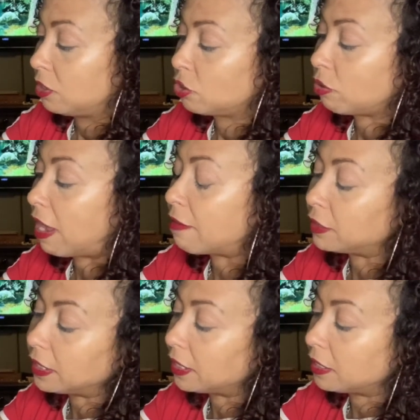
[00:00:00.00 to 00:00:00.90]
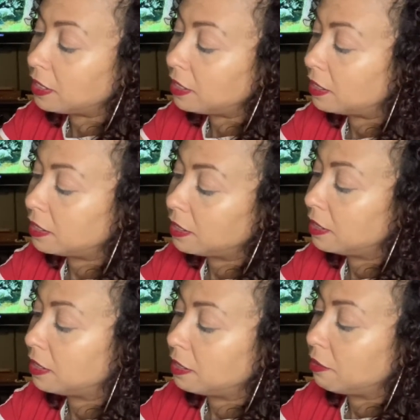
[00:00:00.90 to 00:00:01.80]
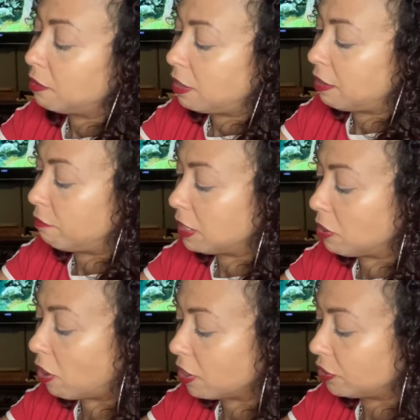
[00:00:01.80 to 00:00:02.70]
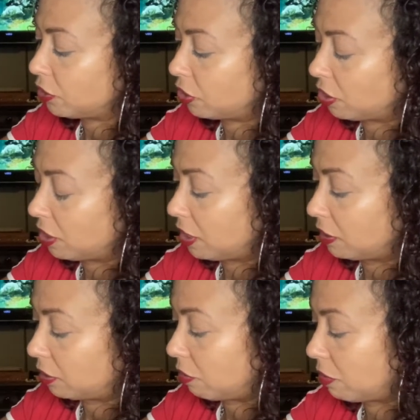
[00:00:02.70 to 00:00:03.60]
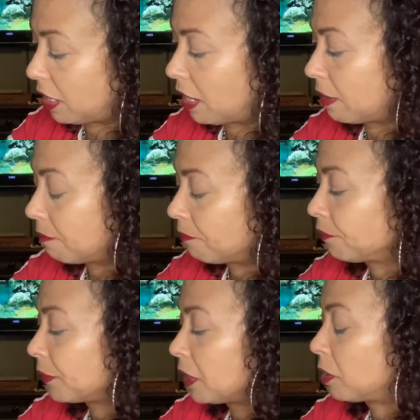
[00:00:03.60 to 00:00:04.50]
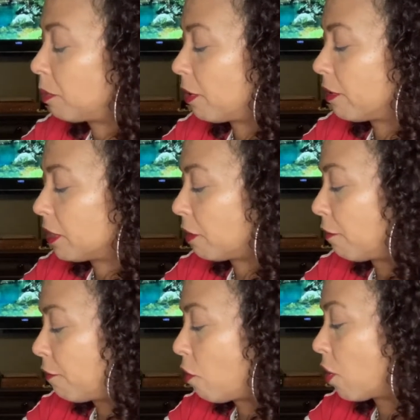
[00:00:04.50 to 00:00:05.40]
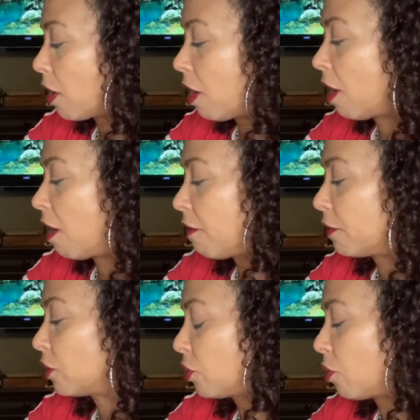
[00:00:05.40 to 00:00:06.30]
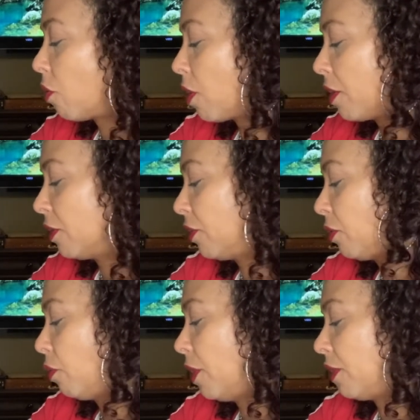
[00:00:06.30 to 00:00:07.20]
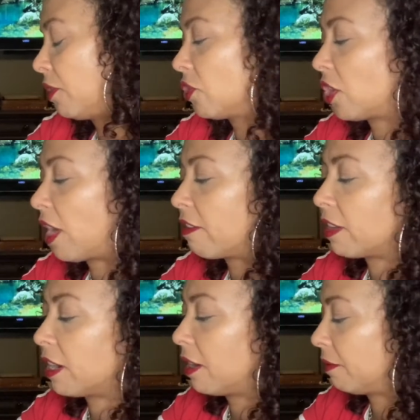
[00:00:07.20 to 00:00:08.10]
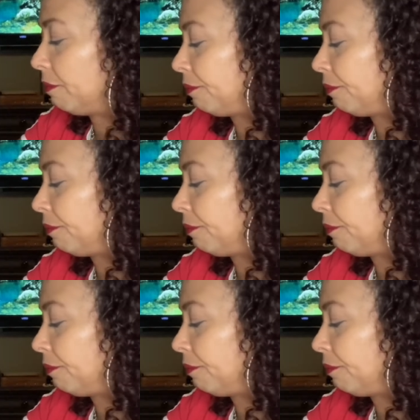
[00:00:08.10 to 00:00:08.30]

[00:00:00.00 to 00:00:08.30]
traveling in regards to this okay spirit the four of swords with the chariot